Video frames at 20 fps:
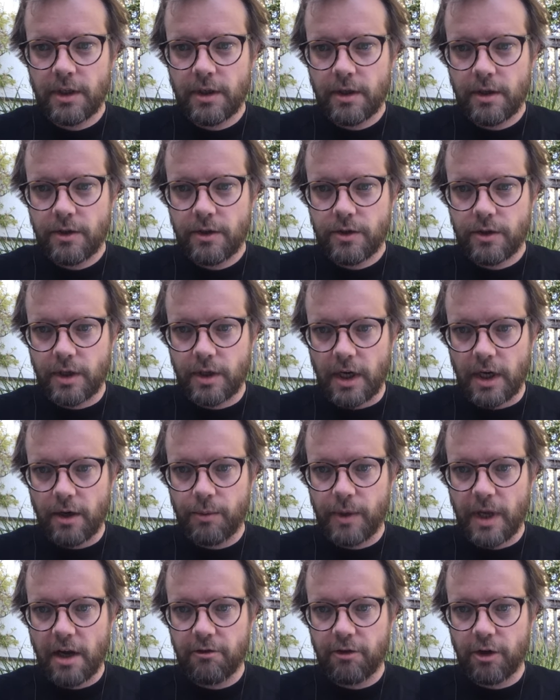So now
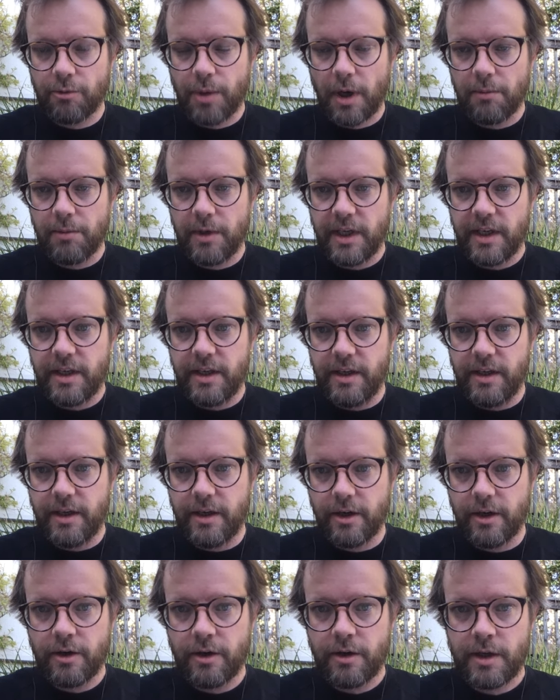we have our public key
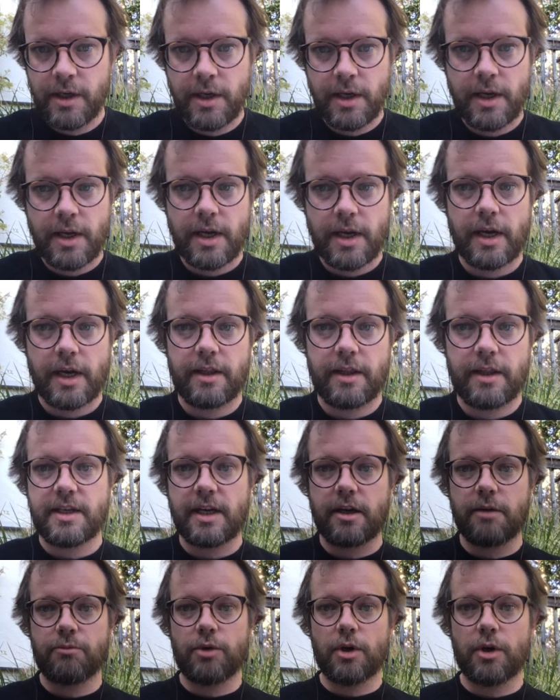here, and the
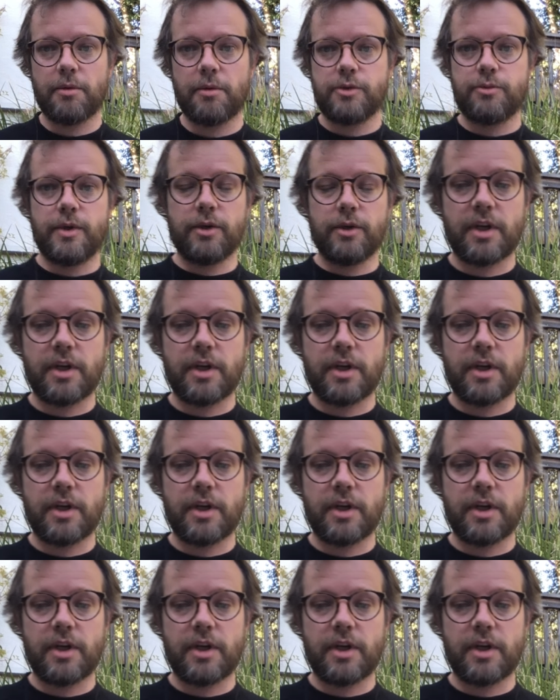second problem is we don't